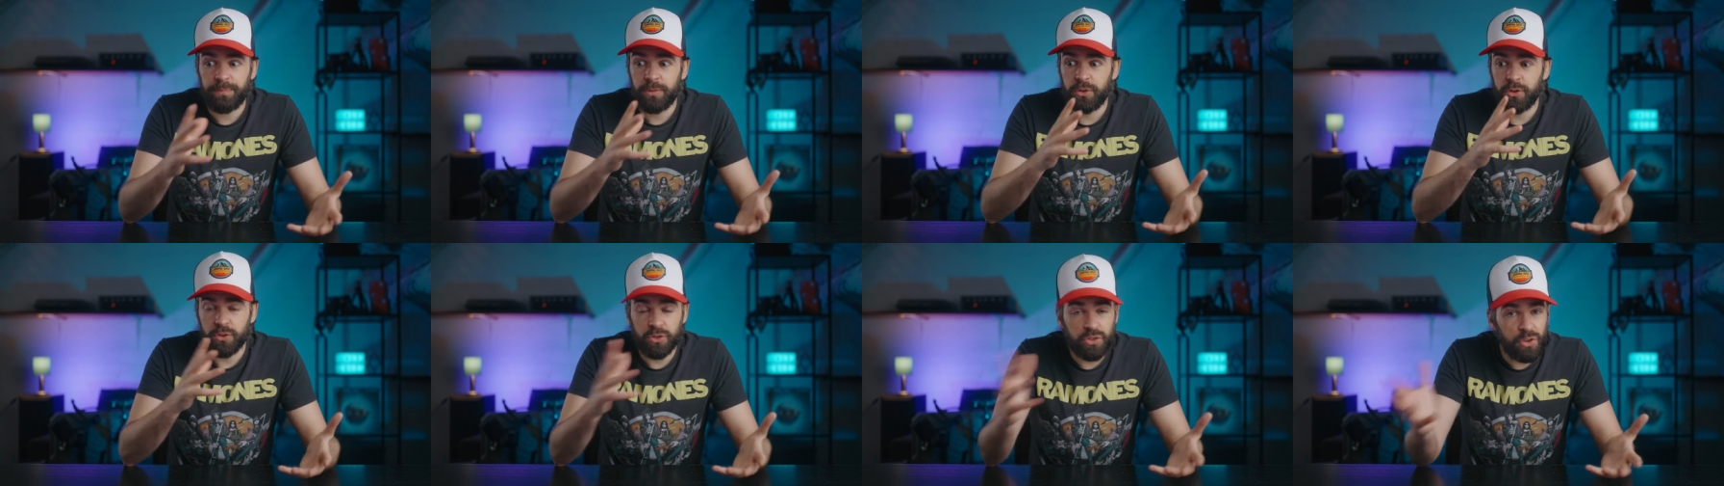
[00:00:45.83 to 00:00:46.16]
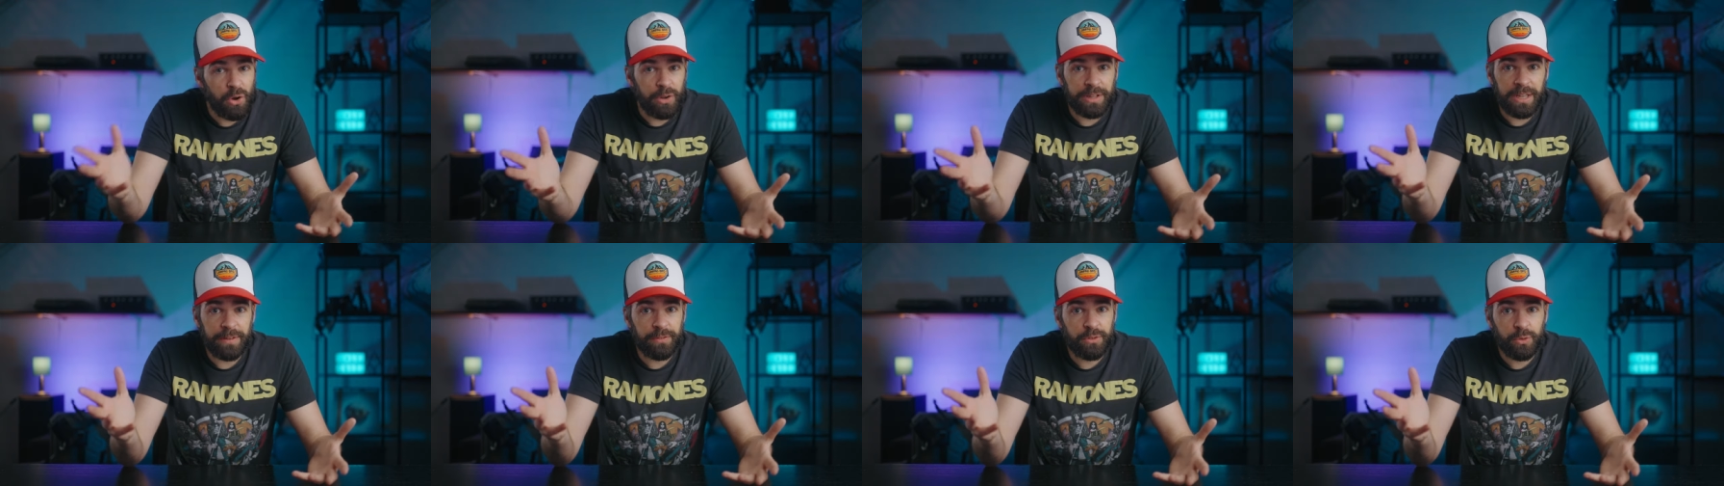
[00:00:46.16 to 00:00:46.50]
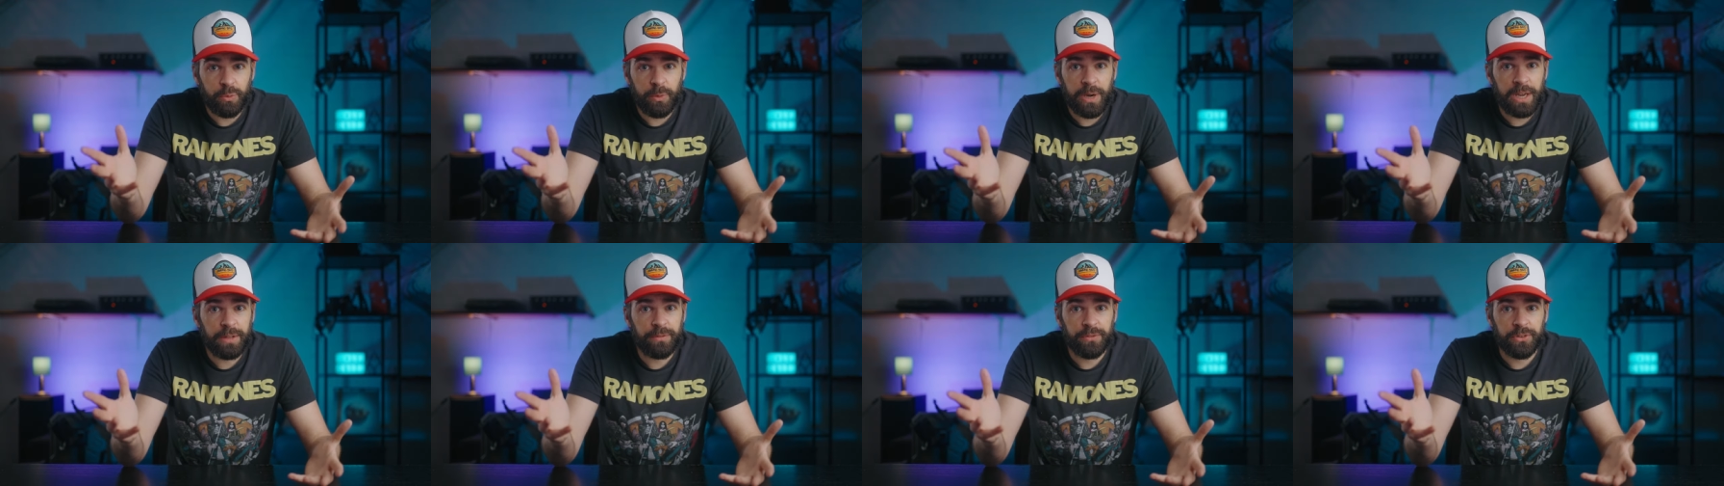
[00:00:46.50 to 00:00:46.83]
you don't have
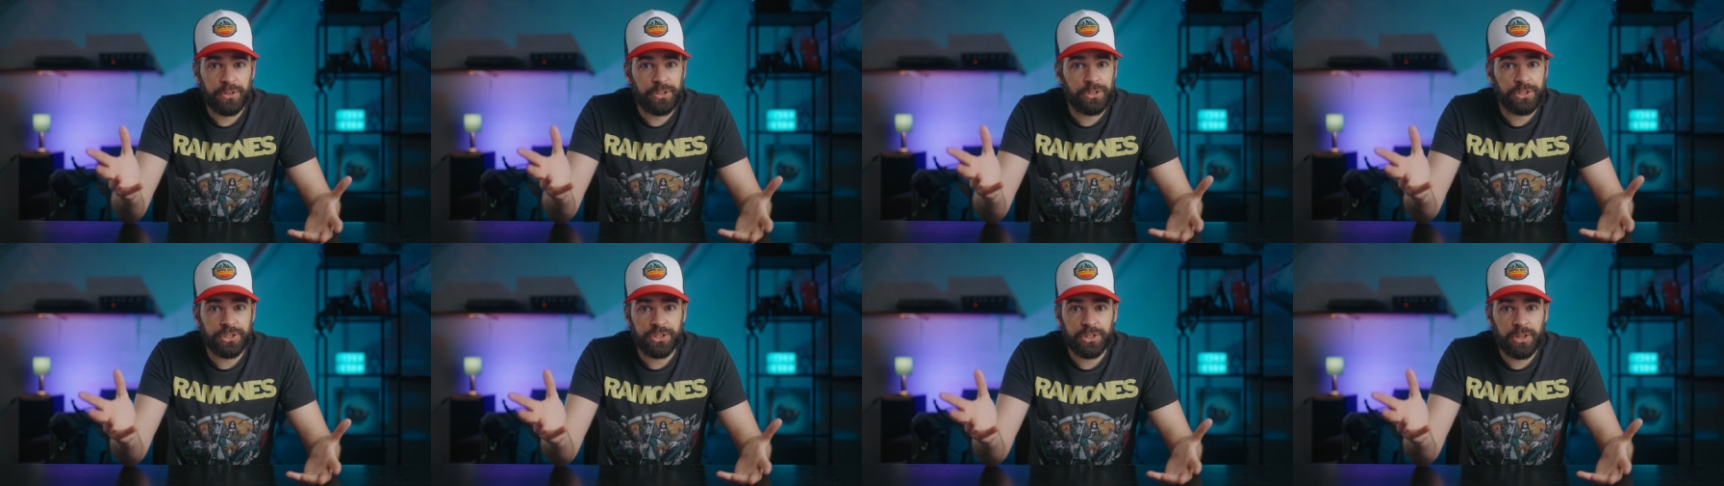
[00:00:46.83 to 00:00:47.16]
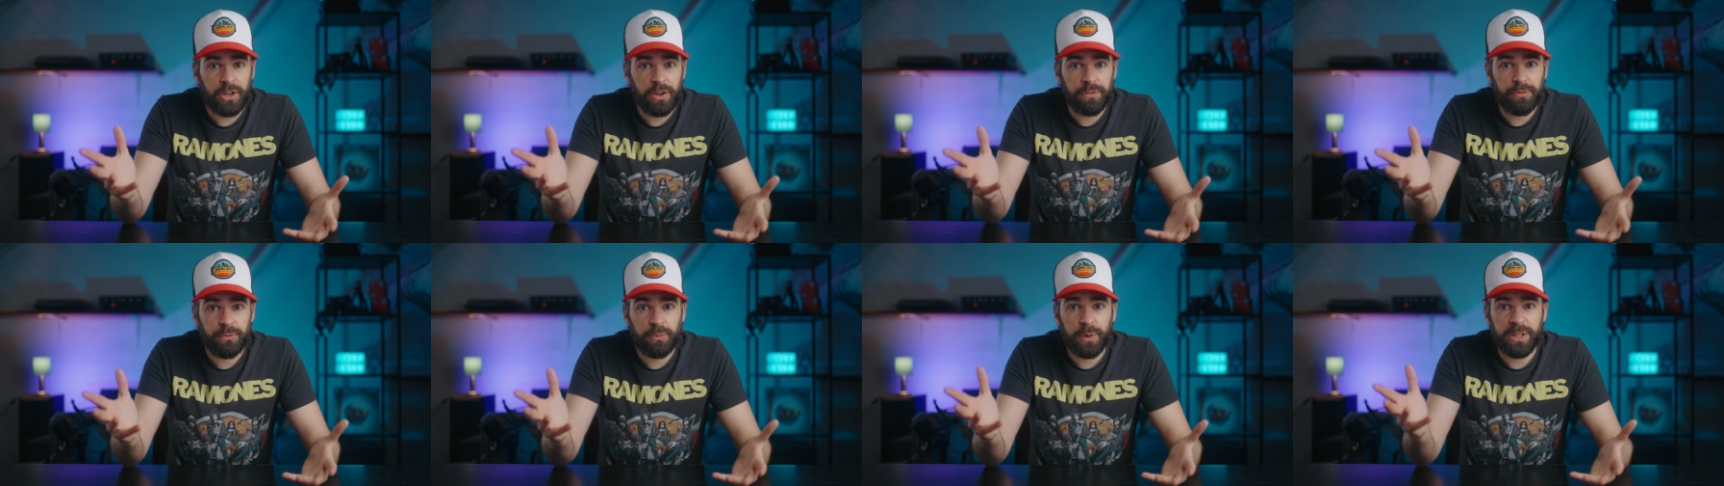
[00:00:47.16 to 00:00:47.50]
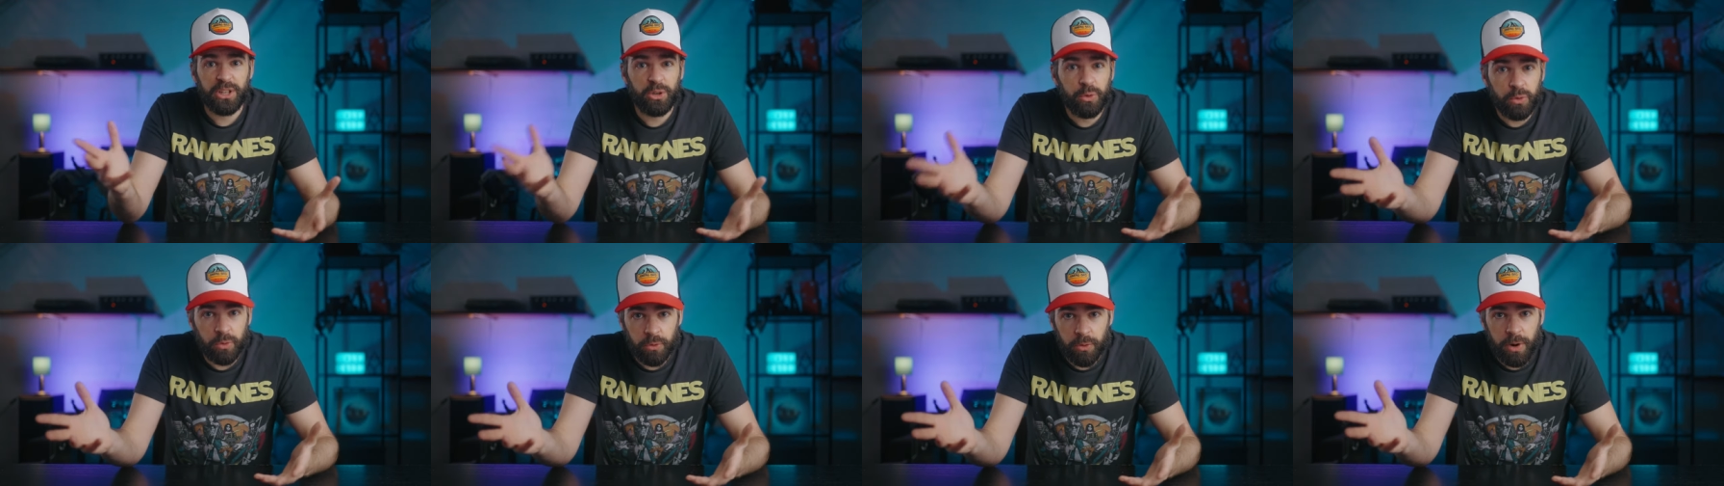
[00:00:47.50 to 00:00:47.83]
to wait for your stuff
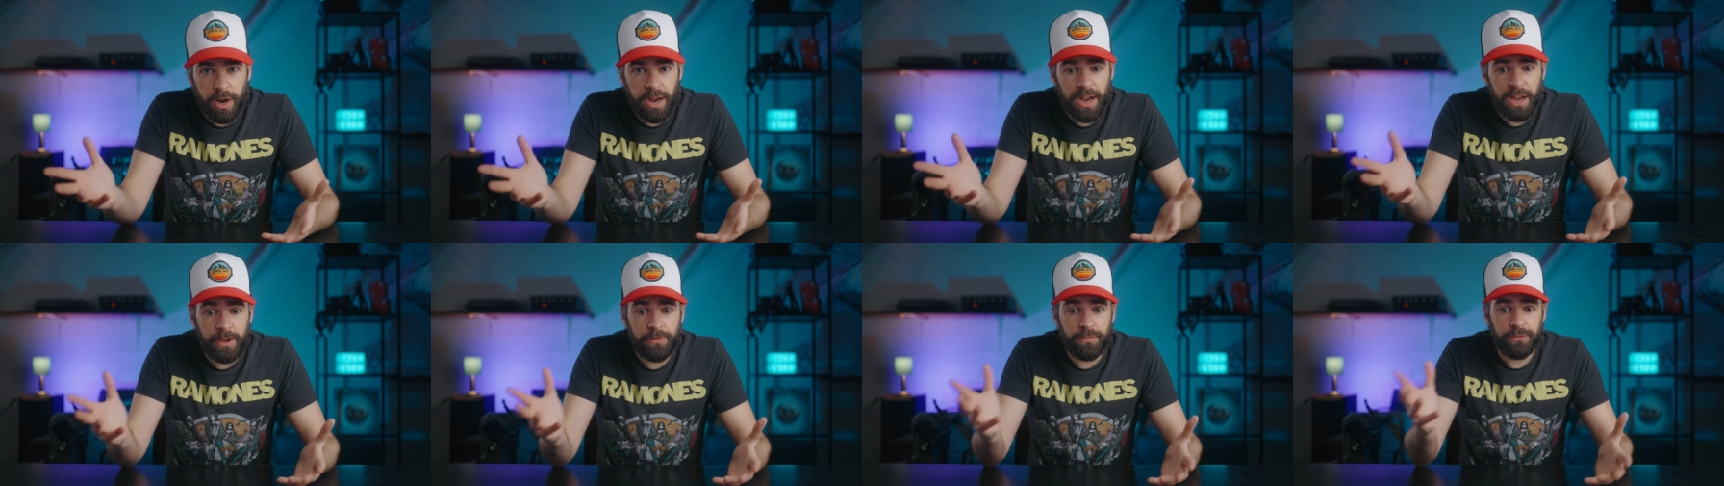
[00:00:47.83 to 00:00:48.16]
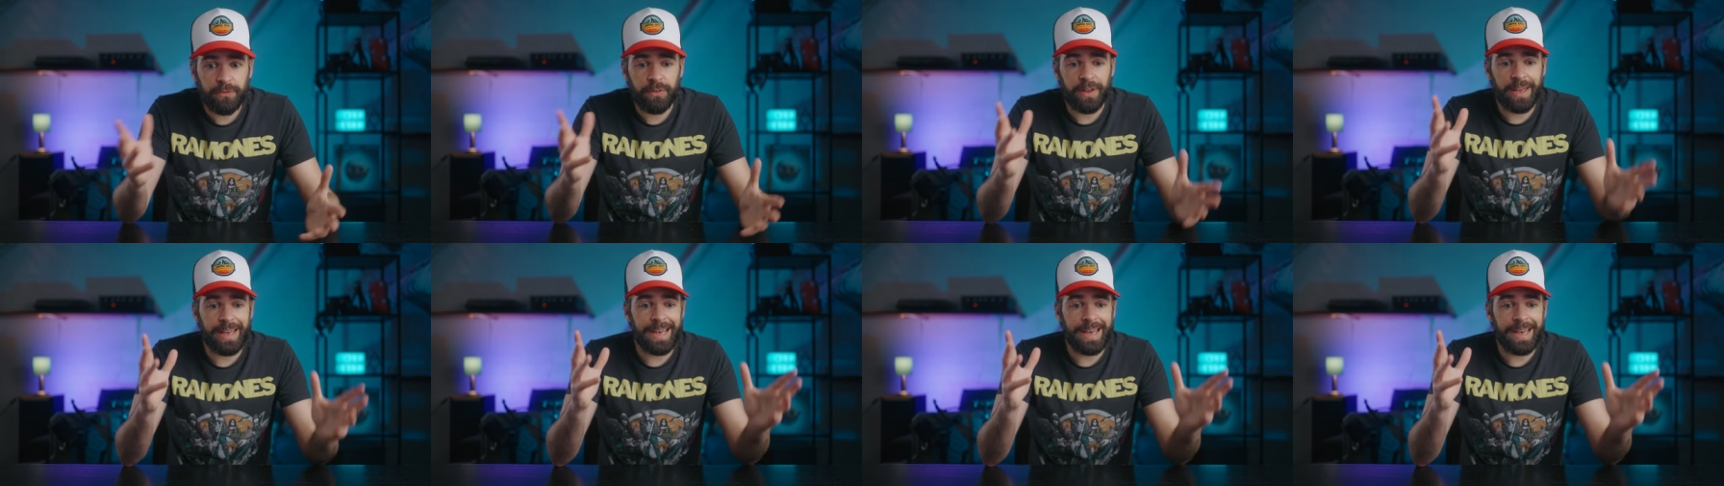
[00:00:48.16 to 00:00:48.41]
when you arrive,